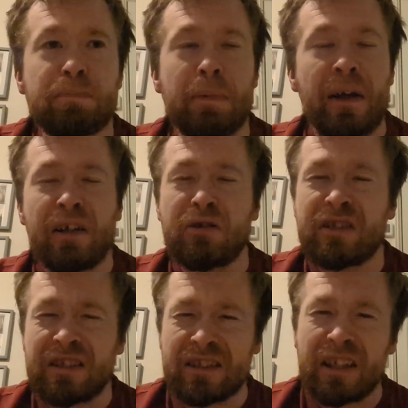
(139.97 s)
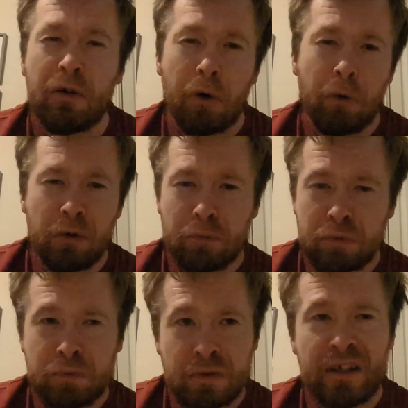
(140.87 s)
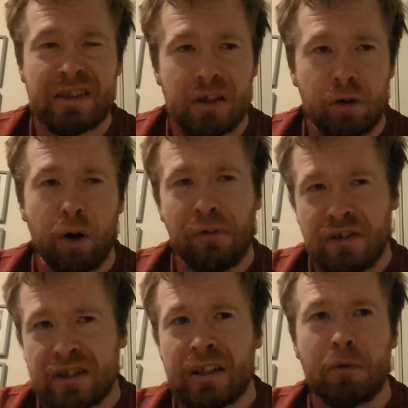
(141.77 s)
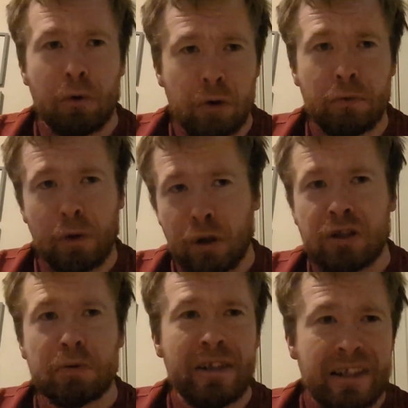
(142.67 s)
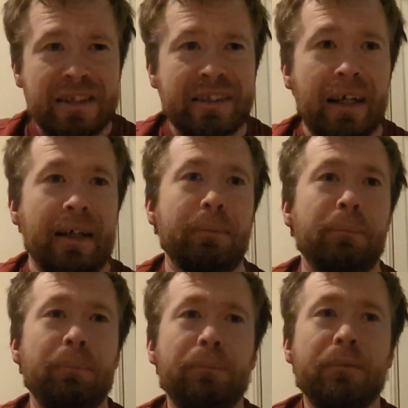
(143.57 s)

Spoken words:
But they still obviously will want to win this game.